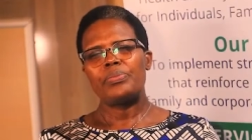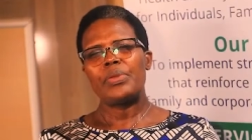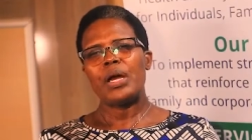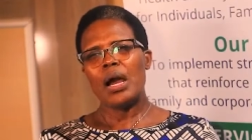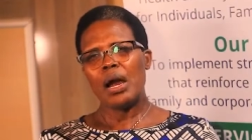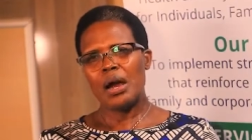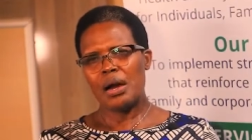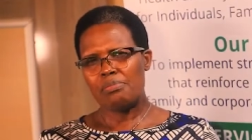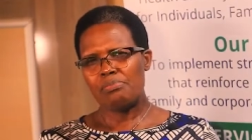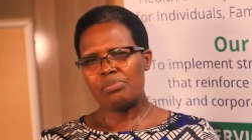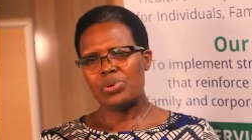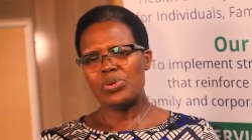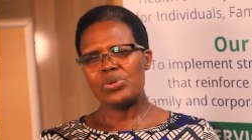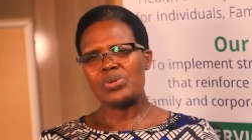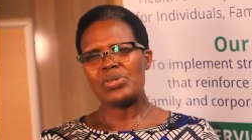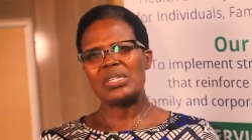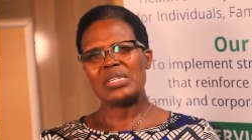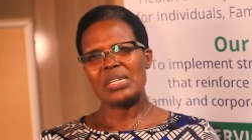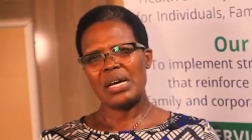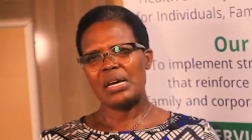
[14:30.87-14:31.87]

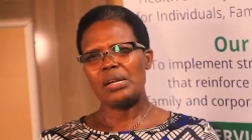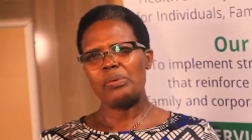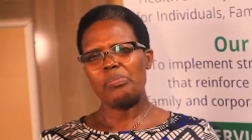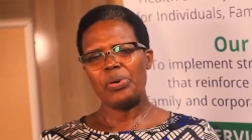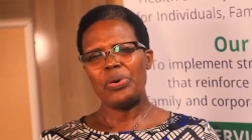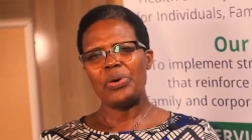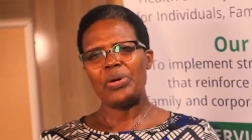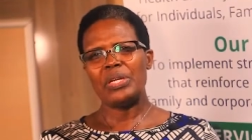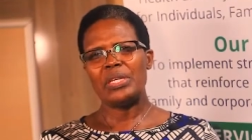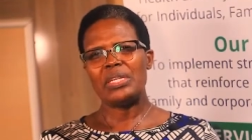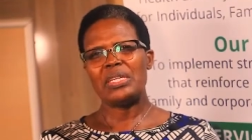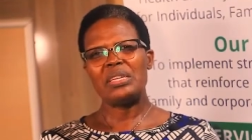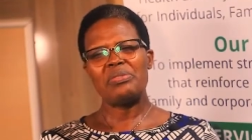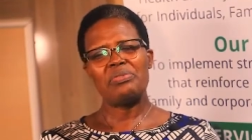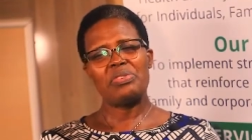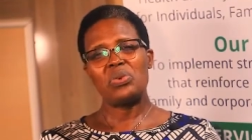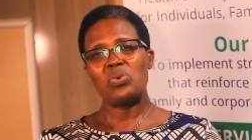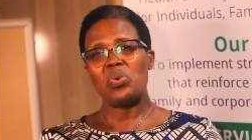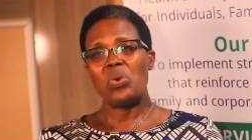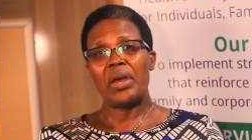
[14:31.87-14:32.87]
humble standpoint,
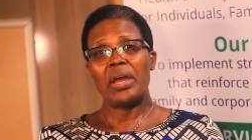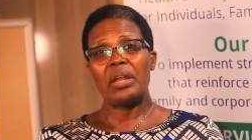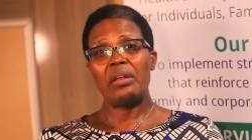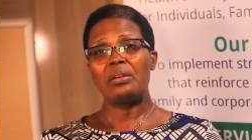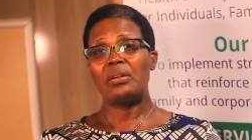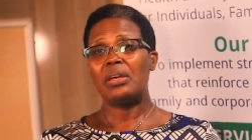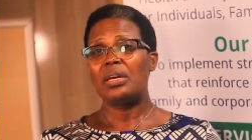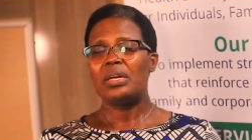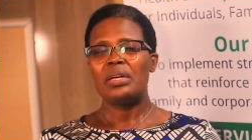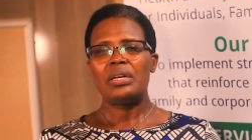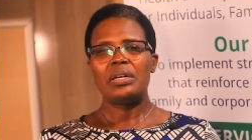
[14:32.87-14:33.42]
even when